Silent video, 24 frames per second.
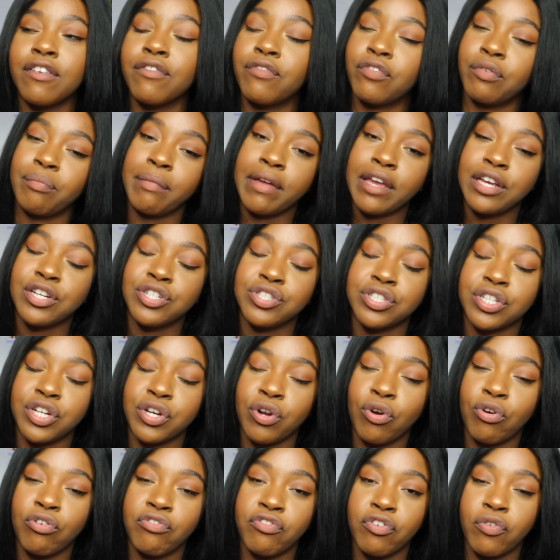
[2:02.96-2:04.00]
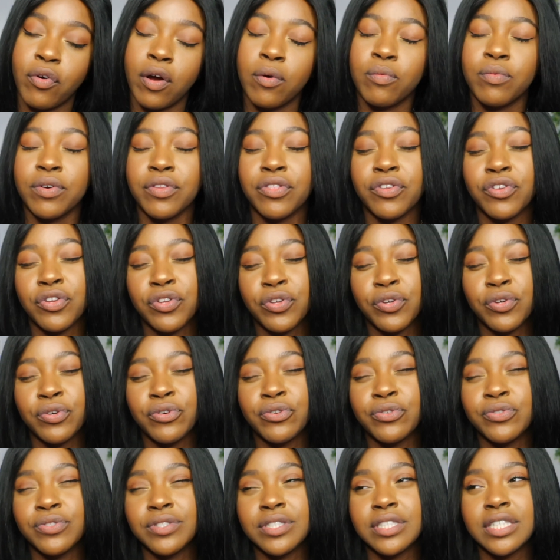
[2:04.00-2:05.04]
information, overwhelmed with
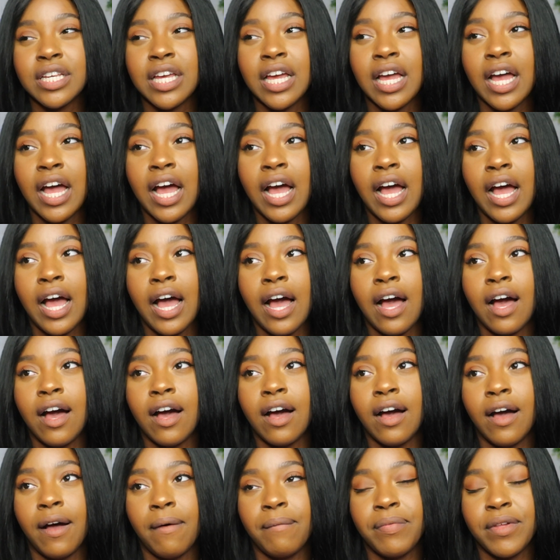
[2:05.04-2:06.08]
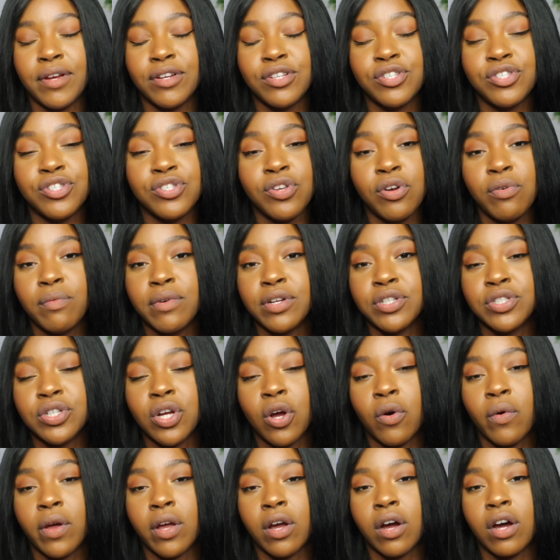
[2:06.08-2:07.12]
news. Um, there's so much
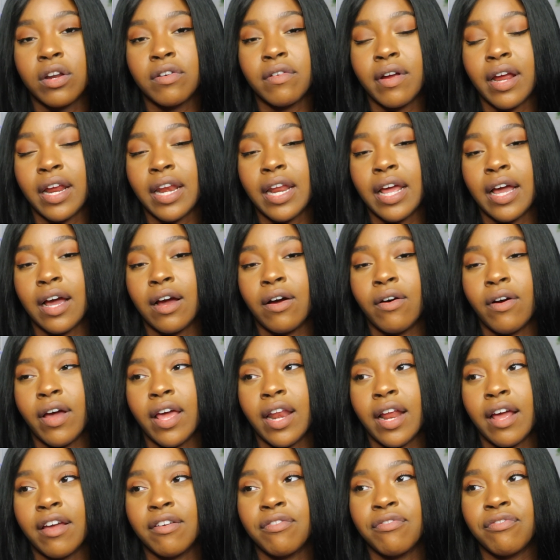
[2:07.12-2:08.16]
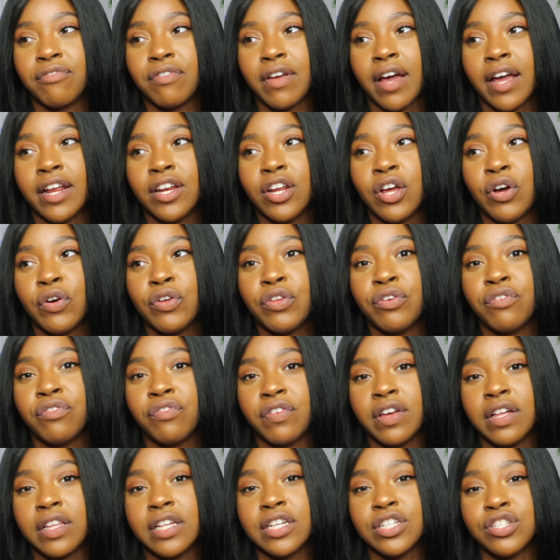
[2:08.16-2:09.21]
going on right now, and I, f I know you
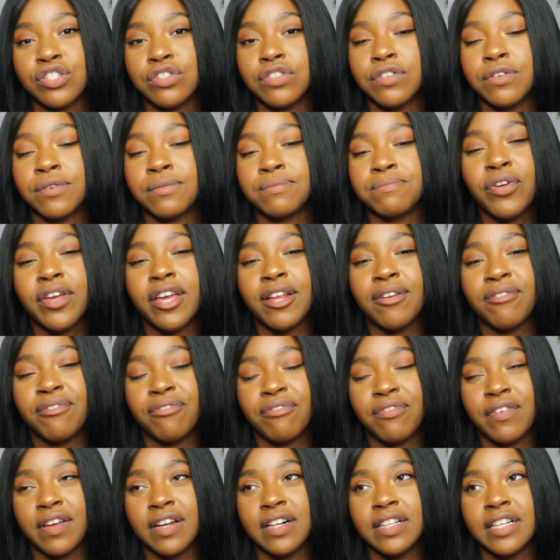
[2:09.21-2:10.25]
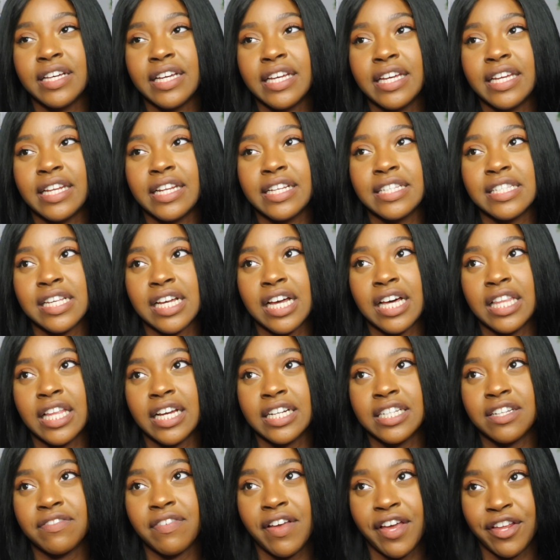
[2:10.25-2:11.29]
feel it too. You can feel it. It is a
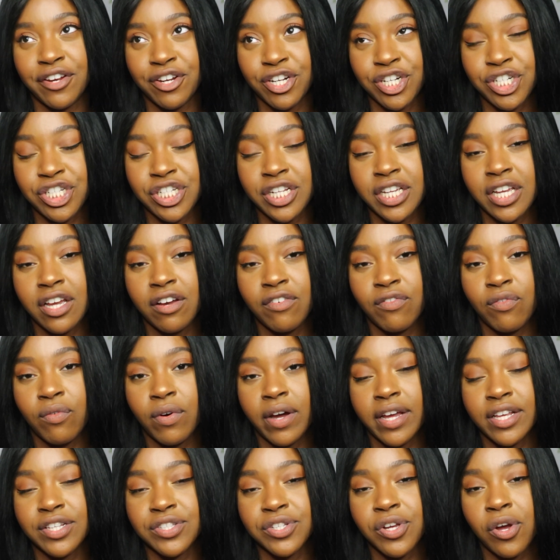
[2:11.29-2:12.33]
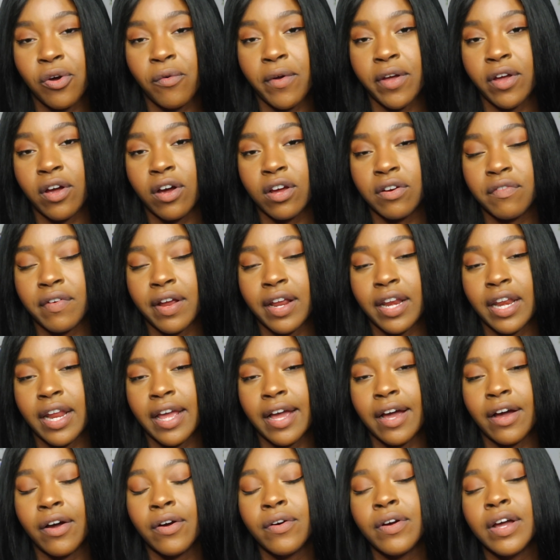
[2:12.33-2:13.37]
collective energy of what is going on right
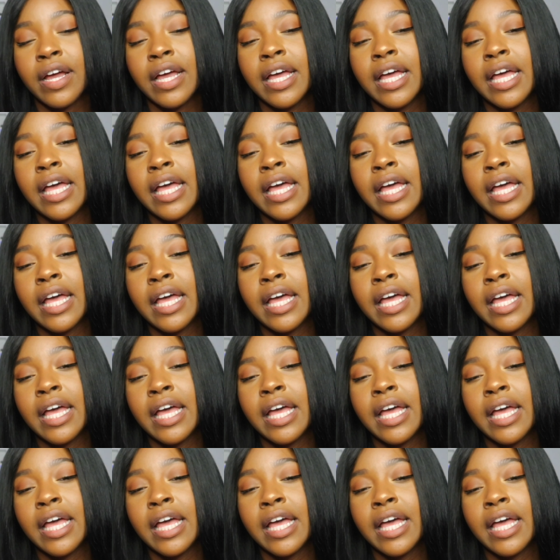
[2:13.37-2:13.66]
now.